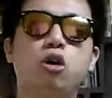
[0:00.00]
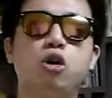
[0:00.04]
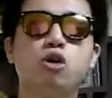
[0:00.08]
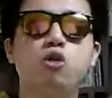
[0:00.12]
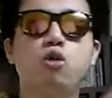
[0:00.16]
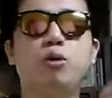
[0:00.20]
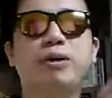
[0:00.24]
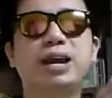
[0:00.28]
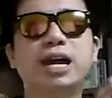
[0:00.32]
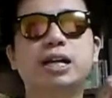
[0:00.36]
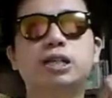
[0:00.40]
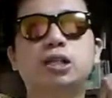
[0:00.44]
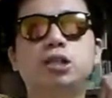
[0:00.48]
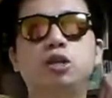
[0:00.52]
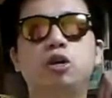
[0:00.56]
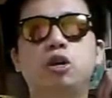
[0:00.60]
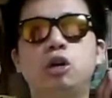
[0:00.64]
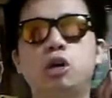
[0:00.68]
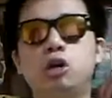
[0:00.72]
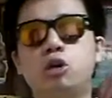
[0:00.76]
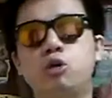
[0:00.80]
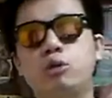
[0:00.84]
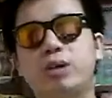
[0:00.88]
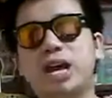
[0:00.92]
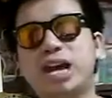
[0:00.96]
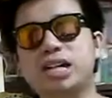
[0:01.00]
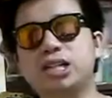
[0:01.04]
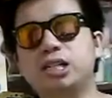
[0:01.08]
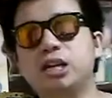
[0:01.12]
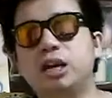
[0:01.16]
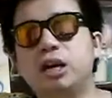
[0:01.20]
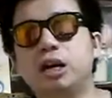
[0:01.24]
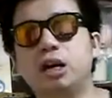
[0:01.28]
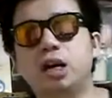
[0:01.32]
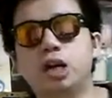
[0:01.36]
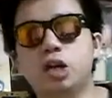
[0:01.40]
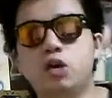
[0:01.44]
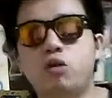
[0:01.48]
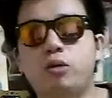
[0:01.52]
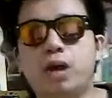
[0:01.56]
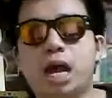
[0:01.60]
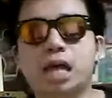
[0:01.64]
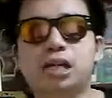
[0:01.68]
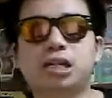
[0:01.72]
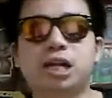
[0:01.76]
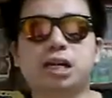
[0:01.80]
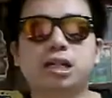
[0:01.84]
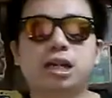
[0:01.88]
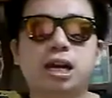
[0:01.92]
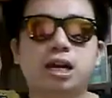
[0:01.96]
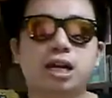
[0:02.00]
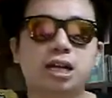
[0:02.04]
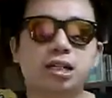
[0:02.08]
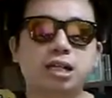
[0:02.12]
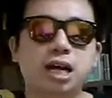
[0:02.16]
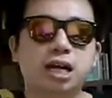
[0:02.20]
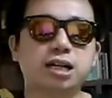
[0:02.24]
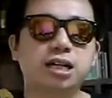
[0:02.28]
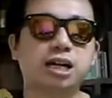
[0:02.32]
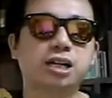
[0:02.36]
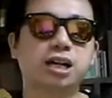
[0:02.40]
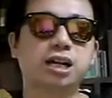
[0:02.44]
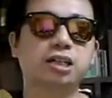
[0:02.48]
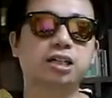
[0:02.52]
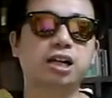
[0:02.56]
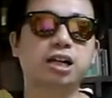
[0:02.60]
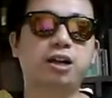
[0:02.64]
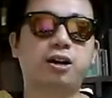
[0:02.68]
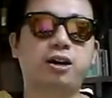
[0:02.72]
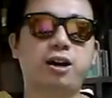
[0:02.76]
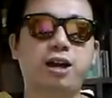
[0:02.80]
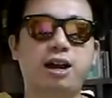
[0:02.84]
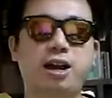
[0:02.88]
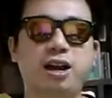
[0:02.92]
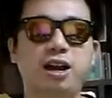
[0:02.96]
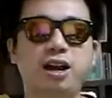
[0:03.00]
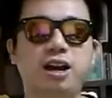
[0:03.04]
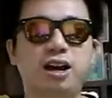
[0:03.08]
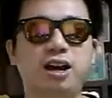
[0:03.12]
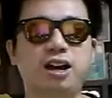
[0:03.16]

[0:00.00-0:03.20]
You guess. Okay,